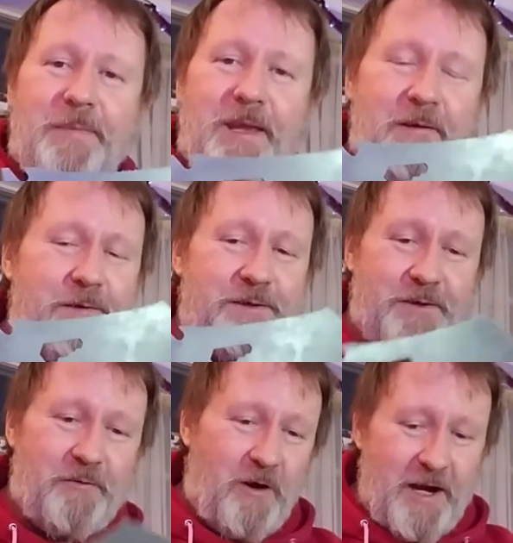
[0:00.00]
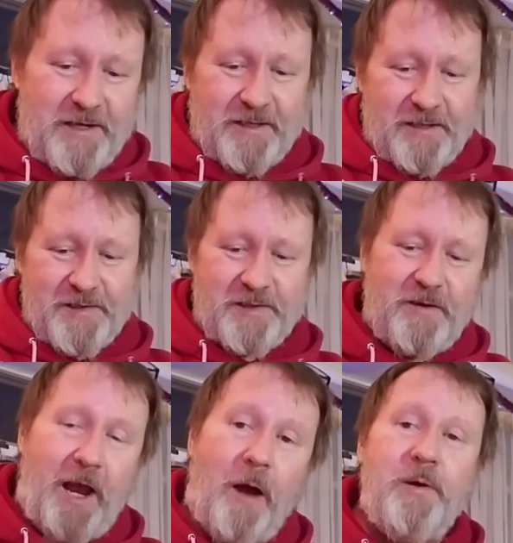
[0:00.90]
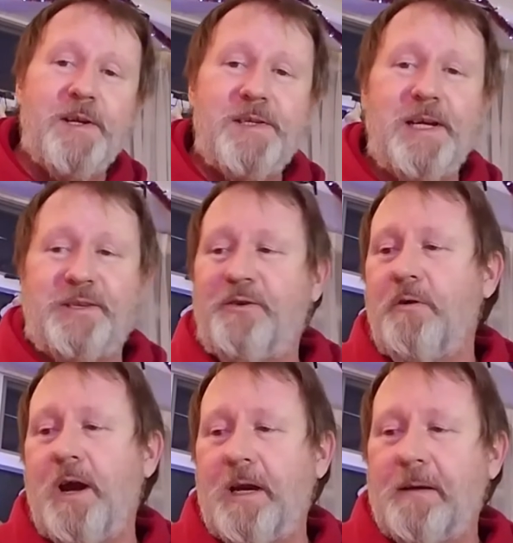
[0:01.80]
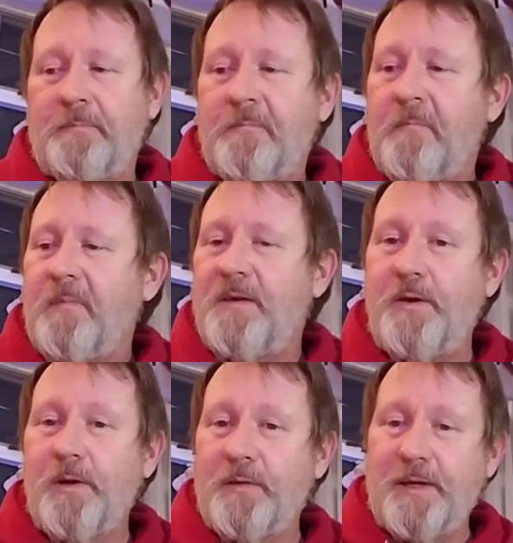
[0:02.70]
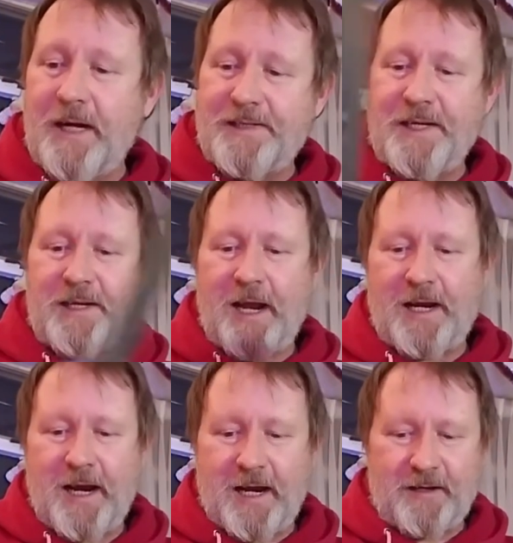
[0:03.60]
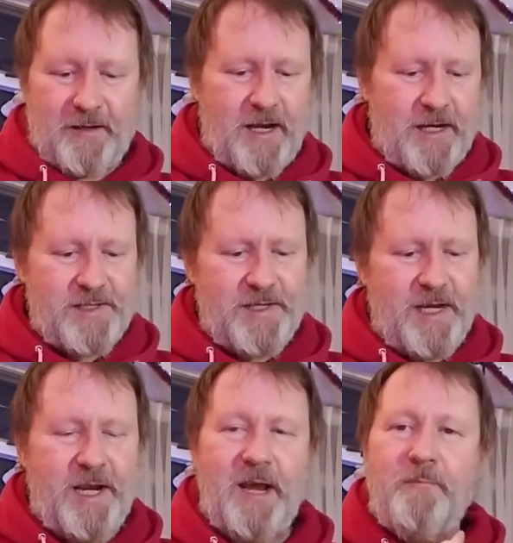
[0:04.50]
If it's great, tell us it's great. I'm going to say it's great. The only thing I said, like I like I said, it